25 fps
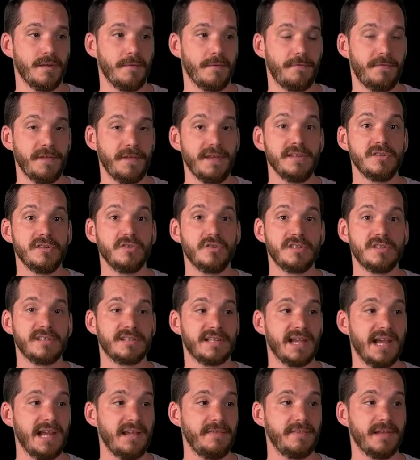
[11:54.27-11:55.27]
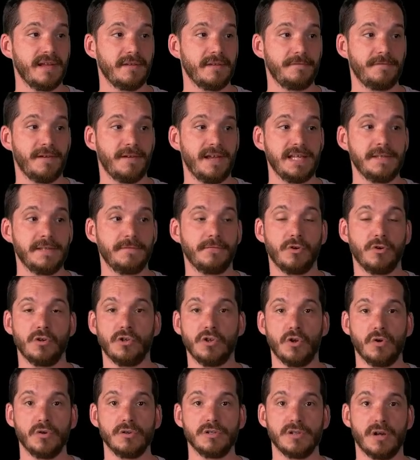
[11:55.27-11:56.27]
Things could stay in that phase for a
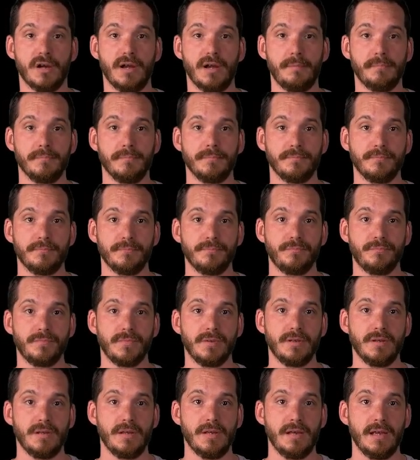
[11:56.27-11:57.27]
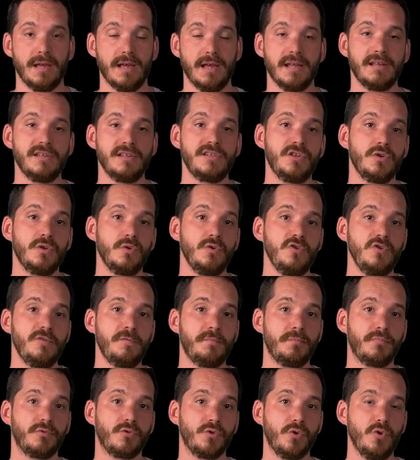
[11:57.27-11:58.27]
long time until
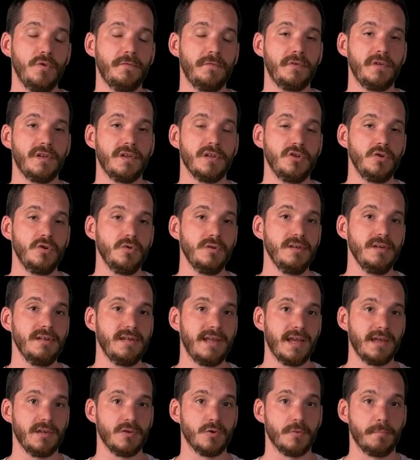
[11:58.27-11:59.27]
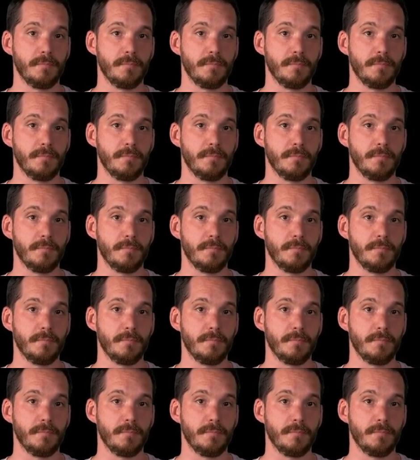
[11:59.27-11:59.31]
you've proven that you can get your